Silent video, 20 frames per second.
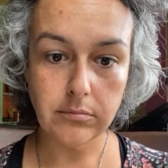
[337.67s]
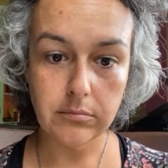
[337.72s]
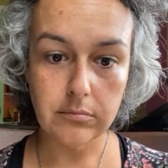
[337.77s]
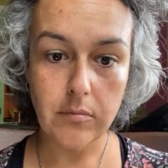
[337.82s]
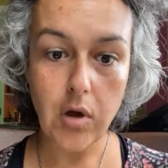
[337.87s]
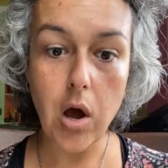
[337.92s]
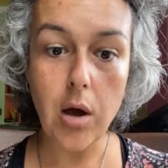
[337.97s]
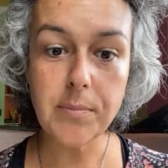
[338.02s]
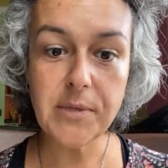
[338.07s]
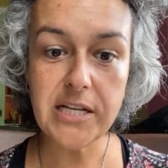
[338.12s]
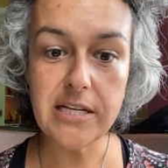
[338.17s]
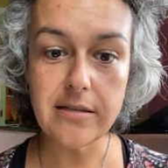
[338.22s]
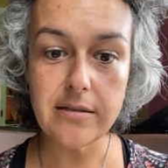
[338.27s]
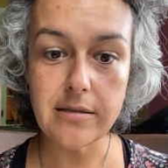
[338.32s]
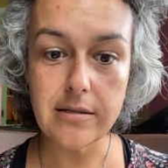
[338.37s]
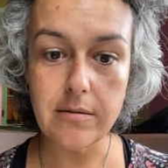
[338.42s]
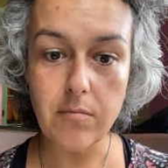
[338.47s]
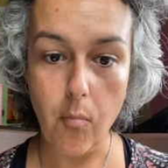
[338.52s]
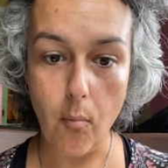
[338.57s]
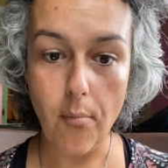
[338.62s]
Omnist,
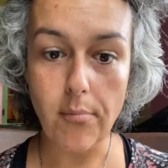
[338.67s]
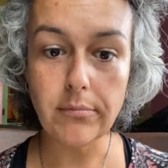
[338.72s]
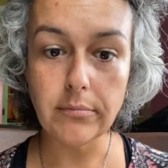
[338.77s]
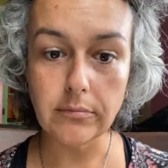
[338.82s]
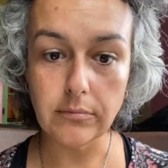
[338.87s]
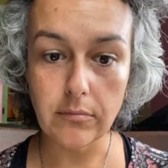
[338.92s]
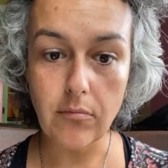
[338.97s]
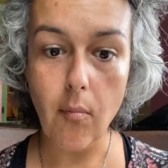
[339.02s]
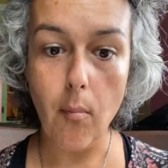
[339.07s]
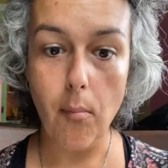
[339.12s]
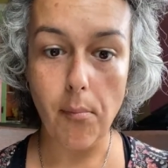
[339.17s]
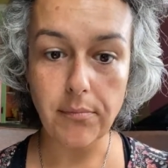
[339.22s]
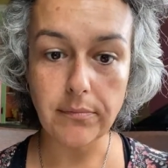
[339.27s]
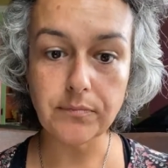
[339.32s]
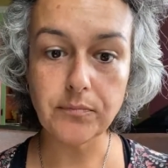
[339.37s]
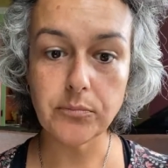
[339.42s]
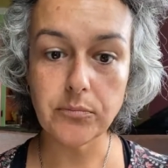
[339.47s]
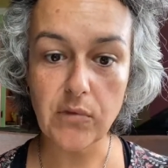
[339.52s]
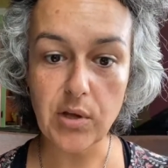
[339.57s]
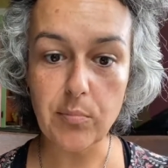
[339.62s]

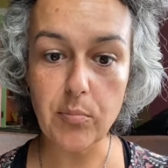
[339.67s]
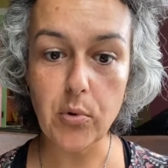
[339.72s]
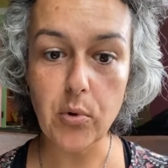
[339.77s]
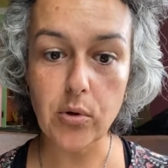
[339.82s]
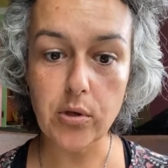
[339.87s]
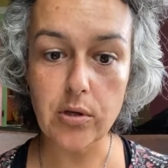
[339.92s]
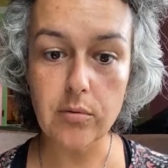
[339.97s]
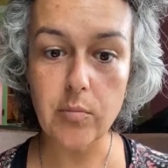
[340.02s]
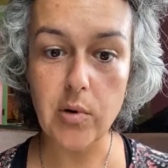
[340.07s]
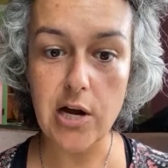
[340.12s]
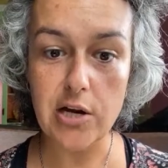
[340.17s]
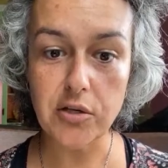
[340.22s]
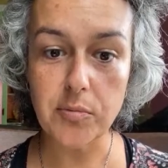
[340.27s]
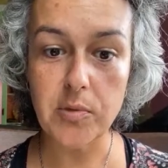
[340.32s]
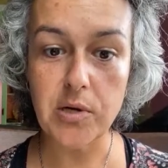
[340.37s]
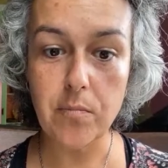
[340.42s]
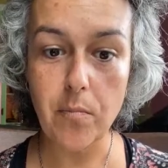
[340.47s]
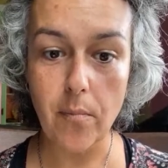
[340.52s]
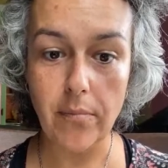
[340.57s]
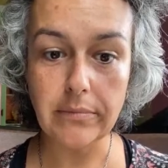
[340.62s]
Bolden
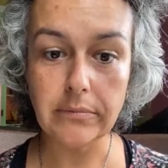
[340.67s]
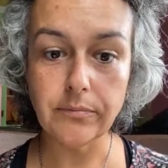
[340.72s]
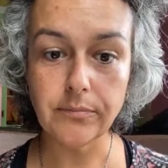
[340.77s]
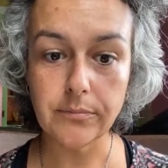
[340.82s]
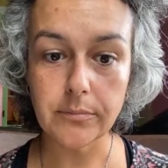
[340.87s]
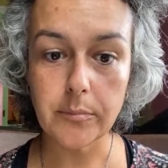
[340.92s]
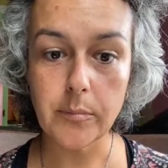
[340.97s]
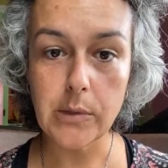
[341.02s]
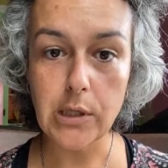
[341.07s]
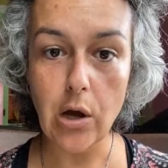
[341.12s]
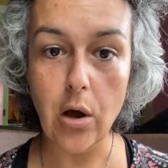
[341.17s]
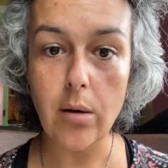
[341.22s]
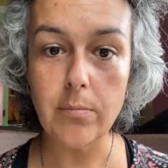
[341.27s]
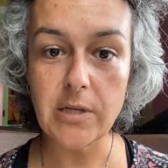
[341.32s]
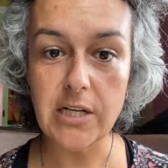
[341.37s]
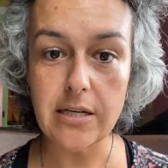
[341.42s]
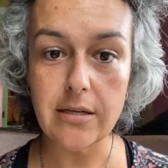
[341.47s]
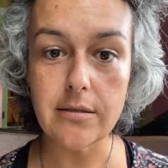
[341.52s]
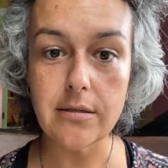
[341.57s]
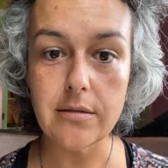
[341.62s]
Brashman,
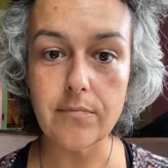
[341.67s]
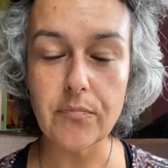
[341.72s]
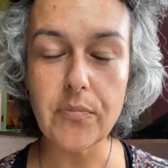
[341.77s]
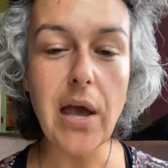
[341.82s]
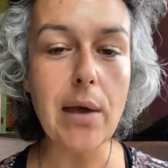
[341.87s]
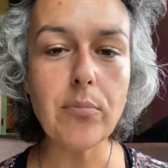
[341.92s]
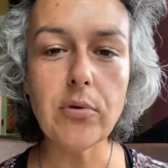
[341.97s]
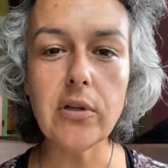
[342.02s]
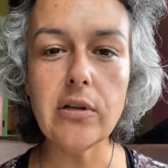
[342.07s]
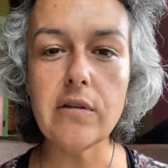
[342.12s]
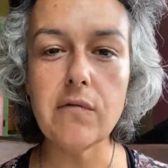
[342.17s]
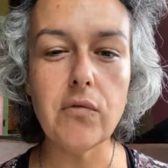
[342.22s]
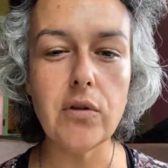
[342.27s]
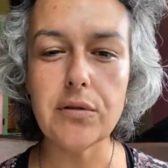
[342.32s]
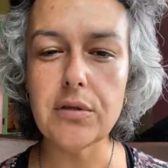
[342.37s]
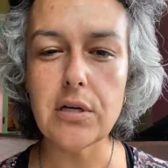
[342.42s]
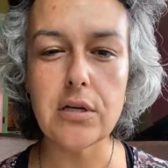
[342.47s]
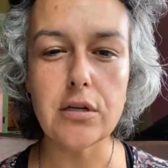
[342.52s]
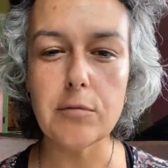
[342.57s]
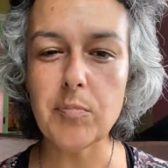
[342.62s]
Omnist. I believe that
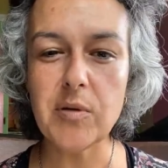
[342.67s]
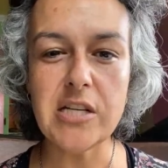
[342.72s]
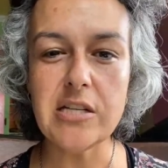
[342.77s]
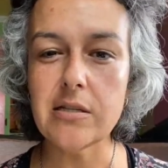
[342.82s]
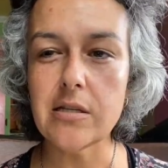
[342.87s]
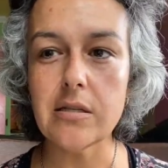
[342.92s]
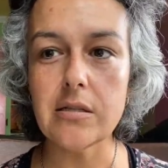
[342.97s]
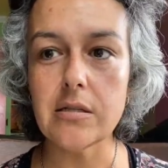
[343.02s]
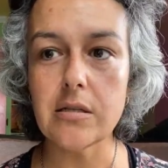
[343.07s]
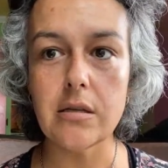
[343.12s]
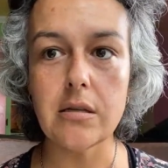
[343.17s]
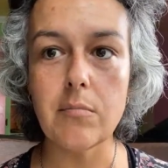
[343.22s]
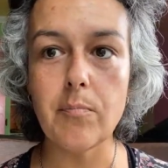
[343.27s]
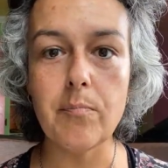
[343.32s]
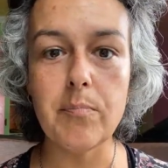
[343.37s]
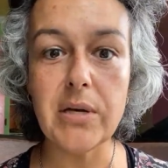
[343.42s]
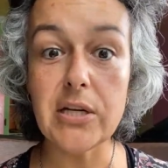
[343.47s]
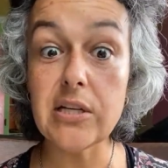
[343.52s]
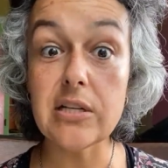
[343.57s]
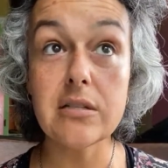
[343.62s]
there are pieces to the
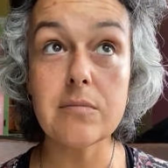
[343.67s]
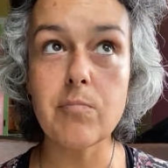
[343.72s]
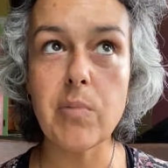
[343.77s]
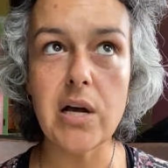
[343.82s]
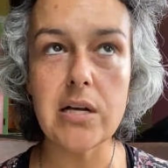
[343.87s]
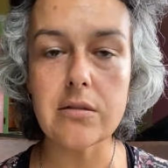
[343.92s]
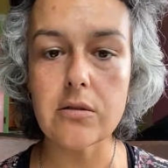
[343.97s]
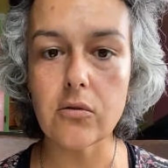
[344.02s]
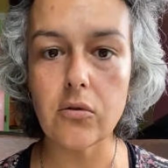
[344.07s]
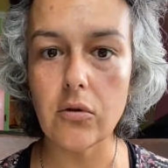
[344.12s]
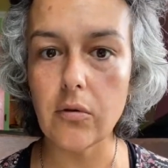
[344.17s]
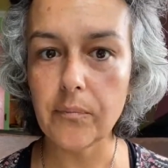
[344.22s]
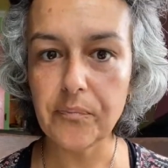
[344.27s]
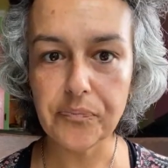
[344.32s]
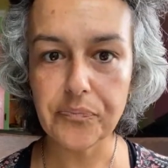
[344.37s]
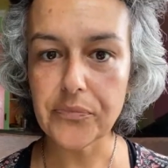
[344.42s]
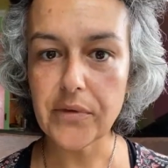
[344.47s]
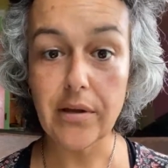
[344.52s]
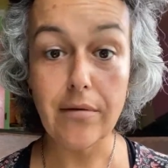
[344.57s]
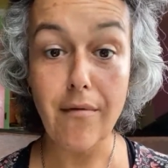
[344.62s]
biggest puzzle
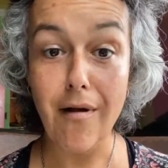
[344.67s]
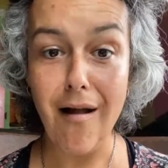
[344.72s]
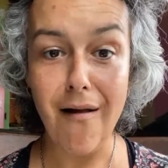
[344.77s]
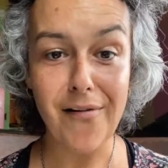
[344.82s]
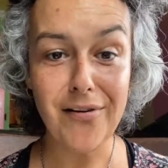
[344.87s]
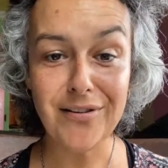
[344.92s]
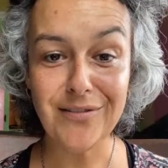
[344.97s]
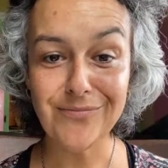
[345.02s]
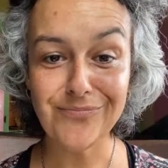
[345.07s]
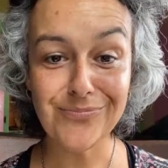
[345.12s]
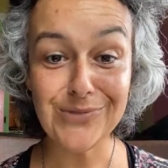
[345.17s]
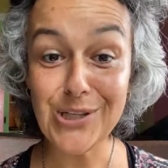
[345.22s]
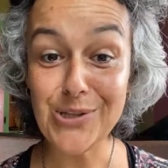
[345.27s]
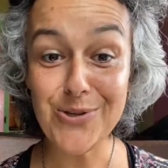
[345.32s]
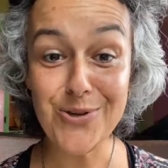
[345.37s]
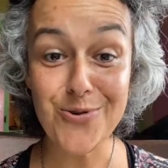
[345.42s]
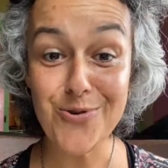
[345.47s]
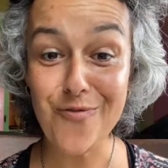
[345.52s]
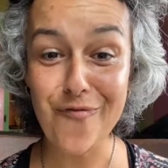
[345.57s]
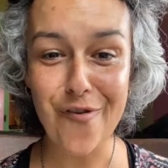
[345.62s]
in the
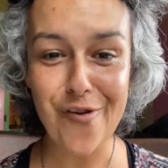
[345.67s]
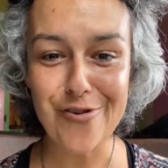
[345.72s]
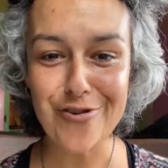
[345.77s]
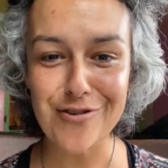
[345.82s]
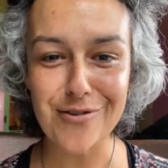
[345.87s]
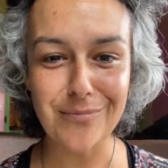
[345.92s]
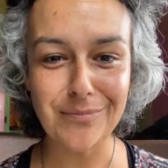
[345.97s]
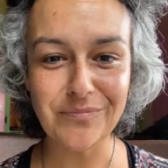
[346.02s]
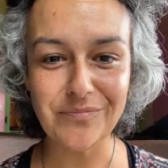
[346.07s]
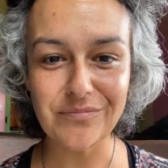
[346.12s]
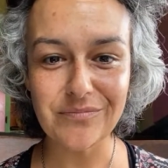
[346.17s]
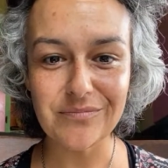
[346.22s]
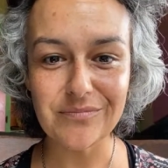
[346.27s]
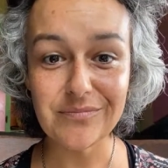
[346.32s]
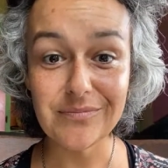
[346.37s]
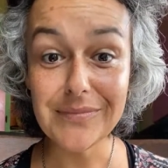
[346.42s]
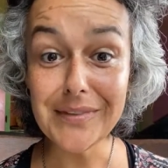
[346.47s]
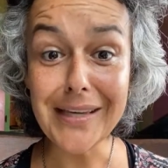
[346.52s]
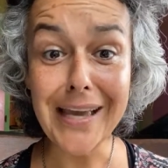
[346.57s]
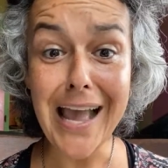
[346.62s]
universe,
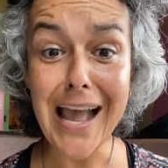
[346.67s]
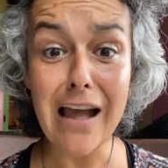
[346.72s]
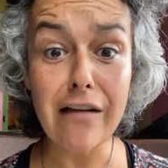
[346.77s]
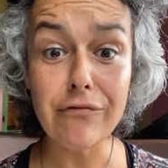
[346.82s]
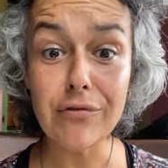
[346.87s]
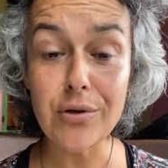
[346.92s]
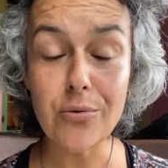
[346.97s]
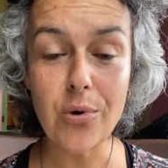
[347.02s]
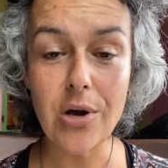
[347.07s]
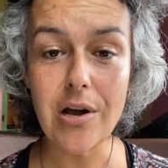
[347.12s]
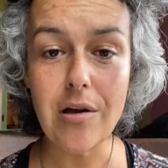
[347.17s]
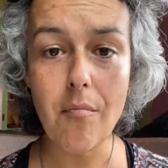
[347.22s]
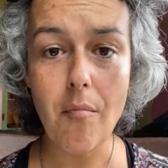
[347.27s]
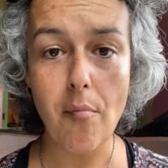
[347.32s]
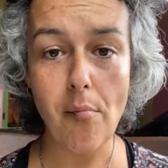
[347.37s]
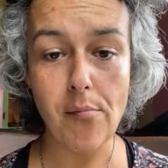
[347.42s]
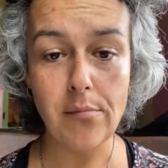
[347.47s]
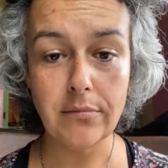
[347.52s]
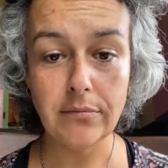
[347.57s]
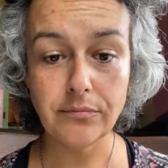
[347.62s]
everywhere,
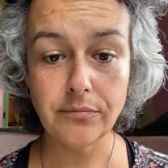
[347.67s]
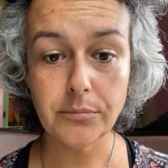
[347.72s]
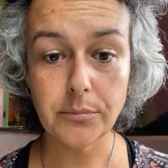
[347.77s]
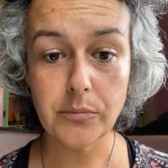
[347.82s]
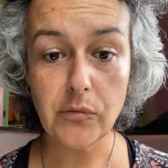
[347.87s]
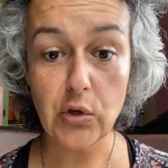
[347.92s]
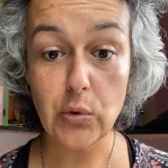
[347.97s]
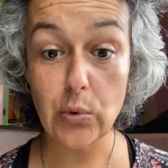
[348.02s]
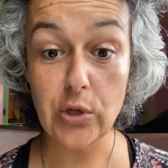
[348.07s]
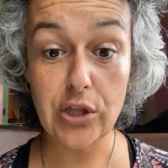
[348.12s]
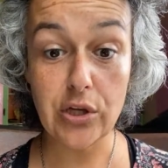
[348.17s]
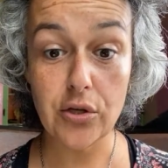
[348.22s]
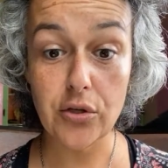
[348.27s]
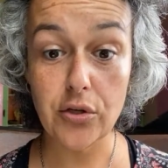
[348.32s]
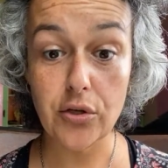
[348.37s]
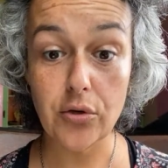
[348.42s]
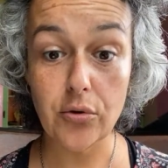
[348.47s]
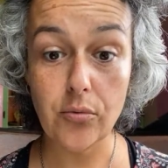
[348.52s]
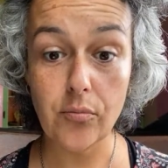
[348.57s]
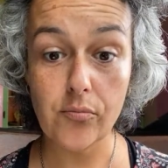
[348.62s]
within
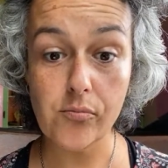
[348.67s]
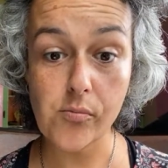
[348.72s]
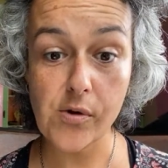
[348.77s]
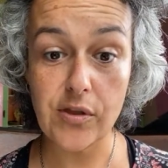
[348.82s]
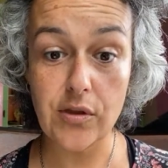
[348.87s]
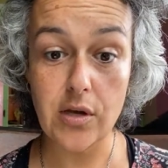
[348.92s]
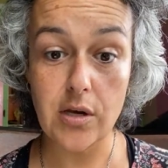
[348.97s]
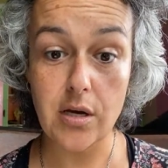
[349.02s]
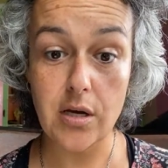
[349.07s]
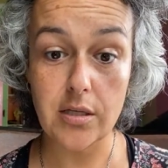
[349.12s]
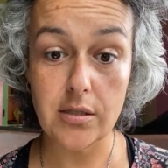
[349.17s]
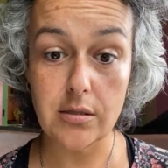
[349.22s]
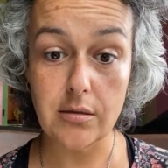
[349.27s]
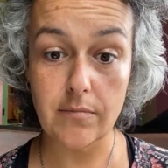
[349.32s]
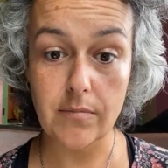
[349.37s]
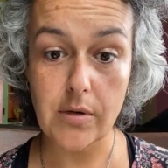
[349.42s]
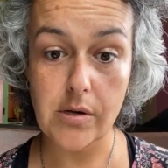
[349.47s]
you, within us.